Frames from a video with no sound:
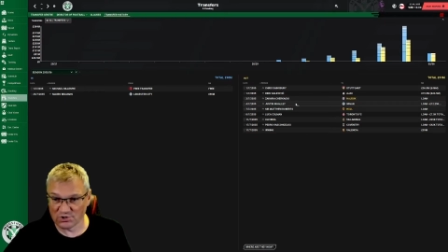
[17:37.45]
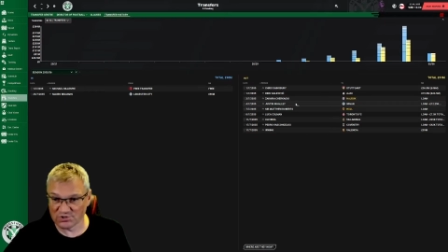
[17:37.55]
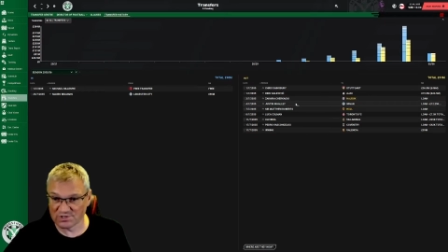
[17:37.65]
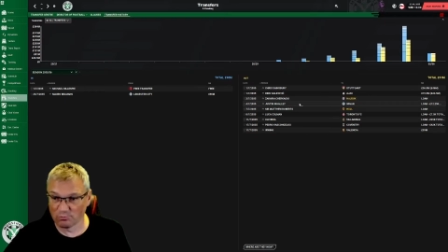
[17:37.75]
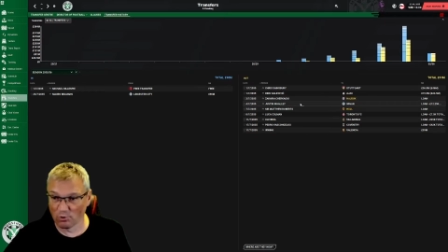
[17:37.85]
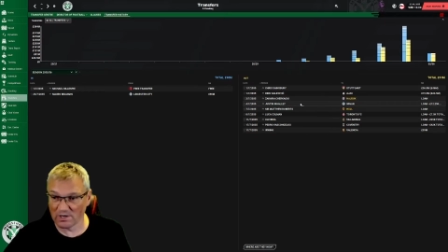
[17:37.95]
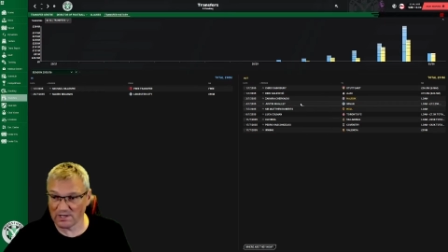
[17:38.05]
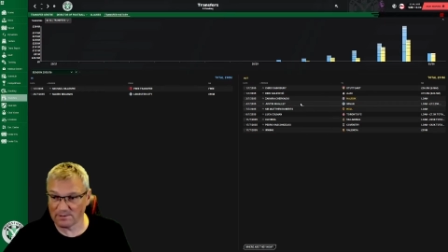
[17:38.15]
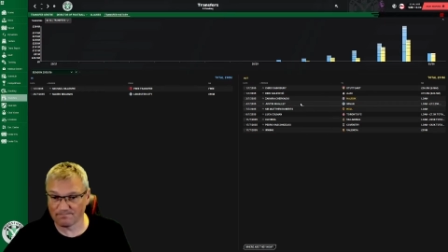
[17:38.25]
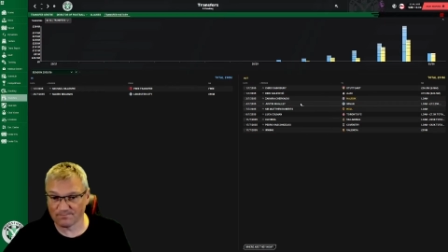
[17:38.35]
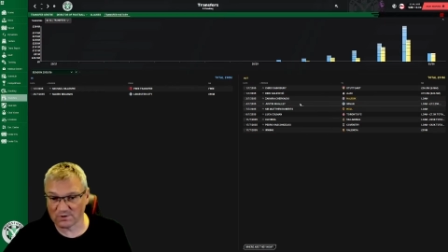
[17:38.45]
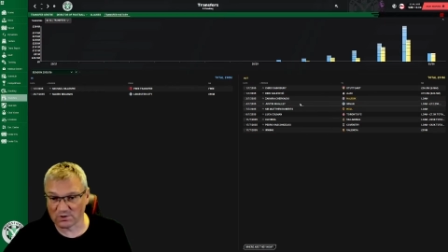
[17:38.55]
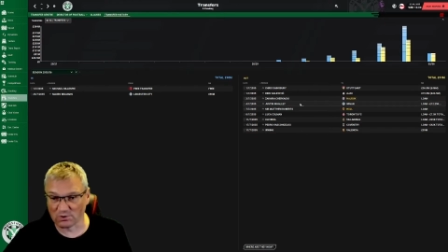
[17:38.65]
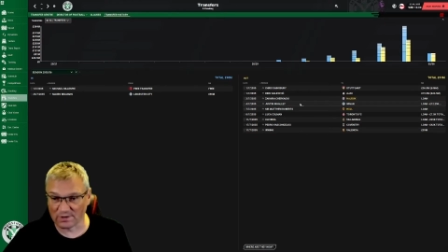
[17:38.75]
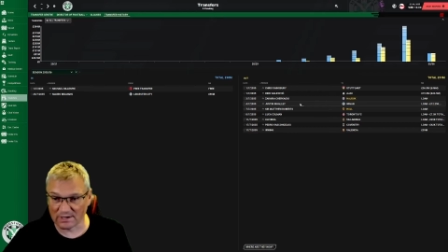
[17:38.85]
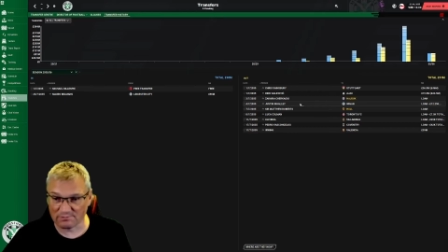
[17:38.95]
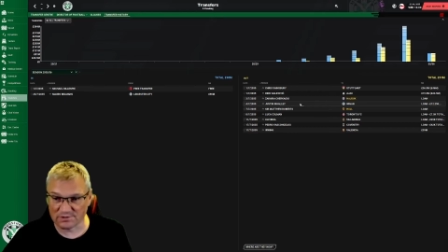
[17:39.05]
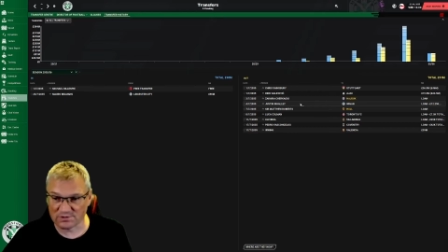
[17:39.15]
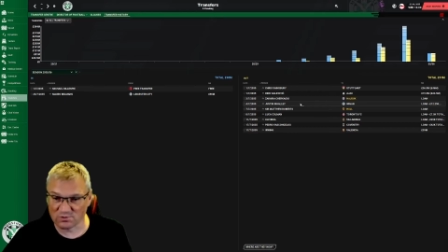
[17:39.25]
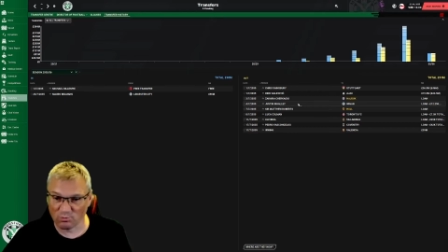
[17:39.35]
Justin Wally, gone
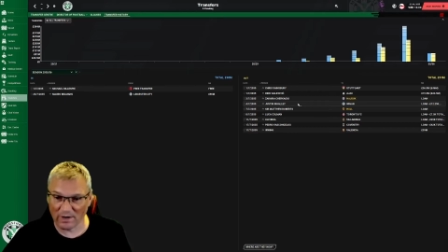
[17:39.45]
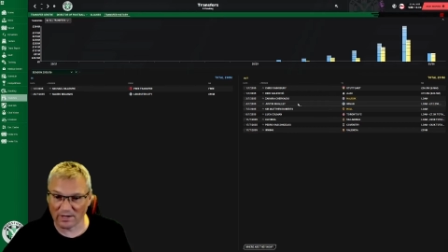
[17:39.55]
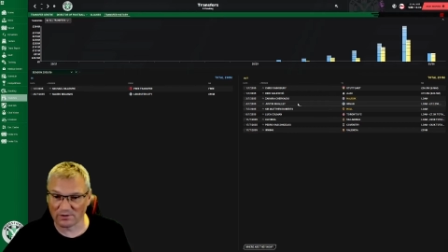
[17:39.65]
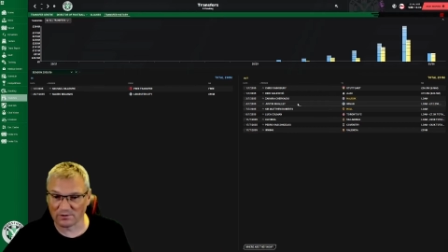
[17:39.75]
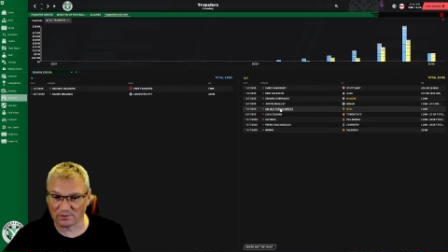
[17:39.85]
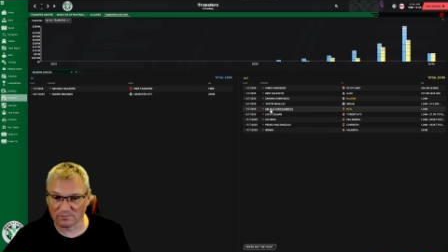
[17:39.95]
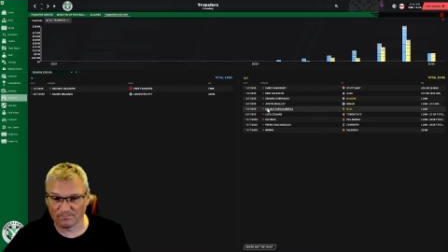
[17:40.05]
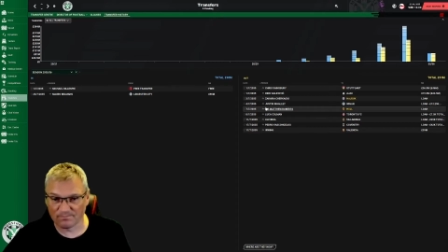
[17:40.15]
out to Wigan.